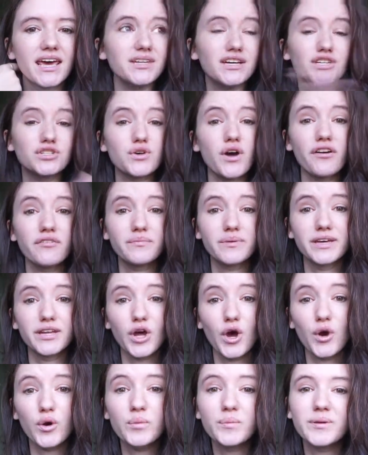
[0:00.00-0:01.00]
So I've
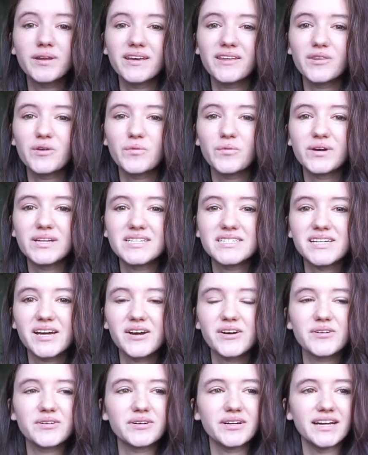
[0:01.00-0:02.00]
been opening the
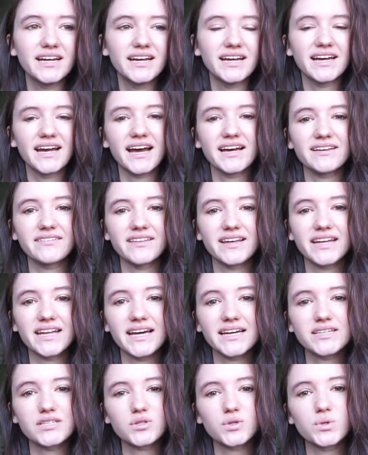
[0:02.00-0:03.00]
window, has that
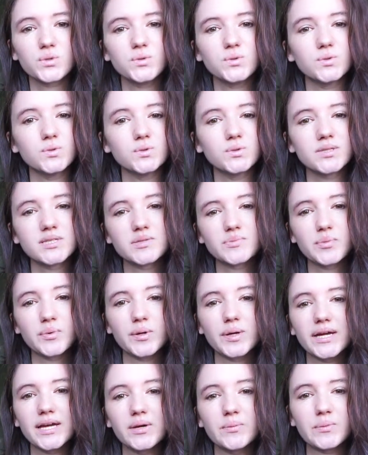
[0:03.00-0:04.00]
nice cool
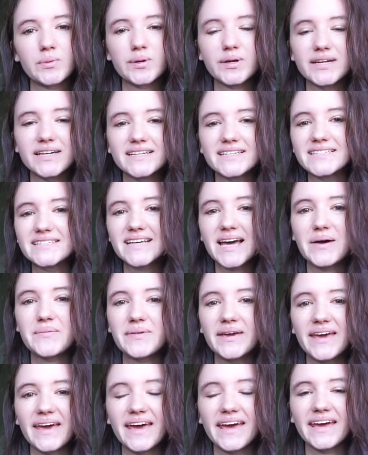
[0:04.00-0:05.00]
spring breeze
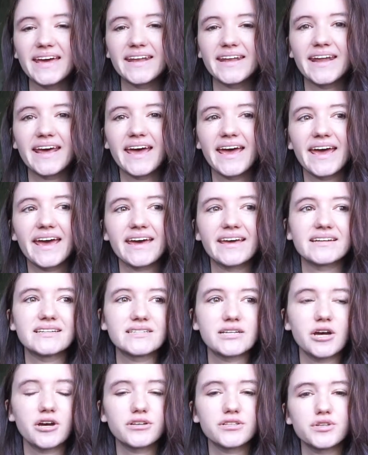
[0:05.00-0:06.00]
coming in,
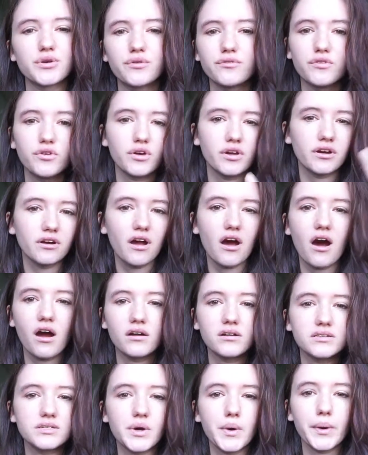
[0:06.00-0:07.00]
and so if you hear
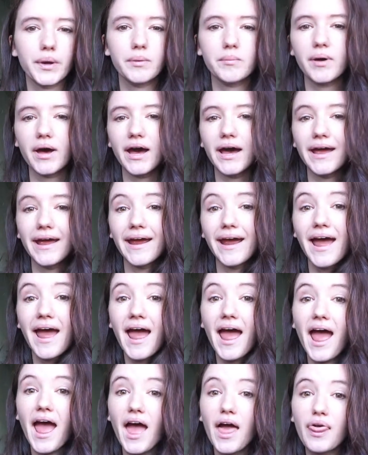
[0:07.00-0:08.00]
cars going by,
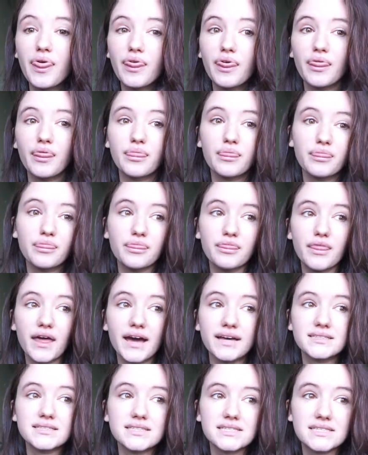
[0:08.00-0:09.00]

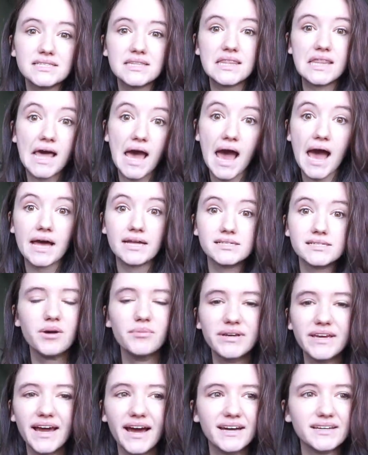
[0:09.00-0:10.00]
that's that.
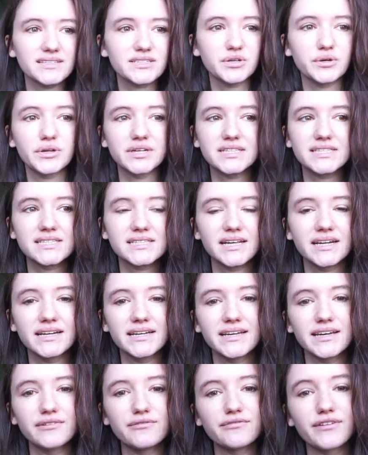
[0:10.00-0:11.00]
But yeah, so it's
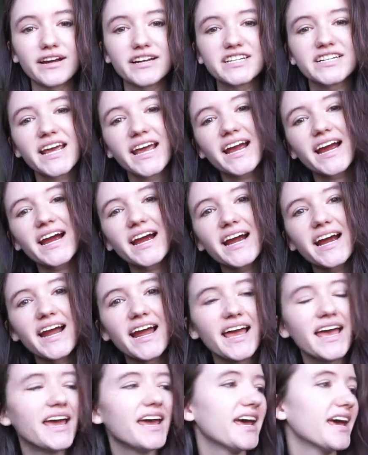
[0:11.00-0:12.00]
letting in fresh air
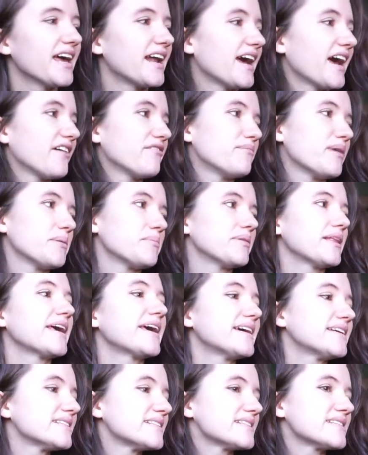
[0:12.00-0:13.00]
and I have my
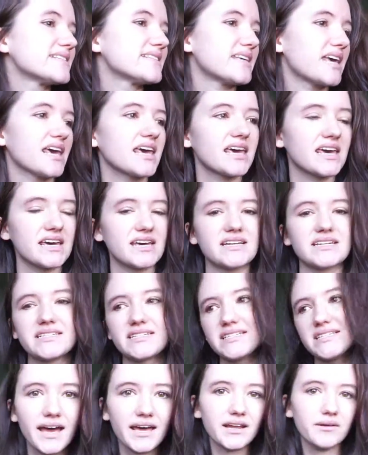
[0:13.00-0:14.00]
plants
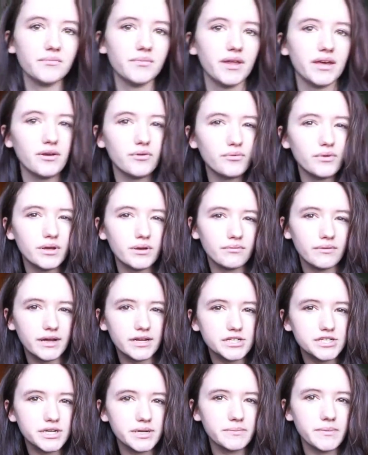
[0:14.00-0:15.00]
and I'm like
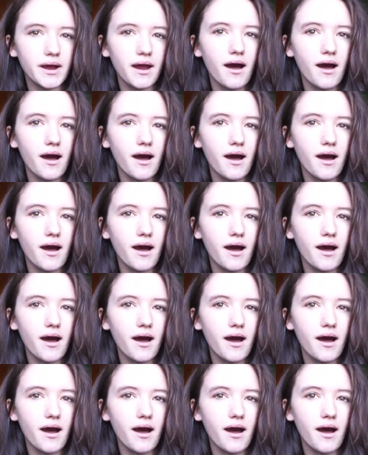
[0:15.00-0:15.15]
rearranging my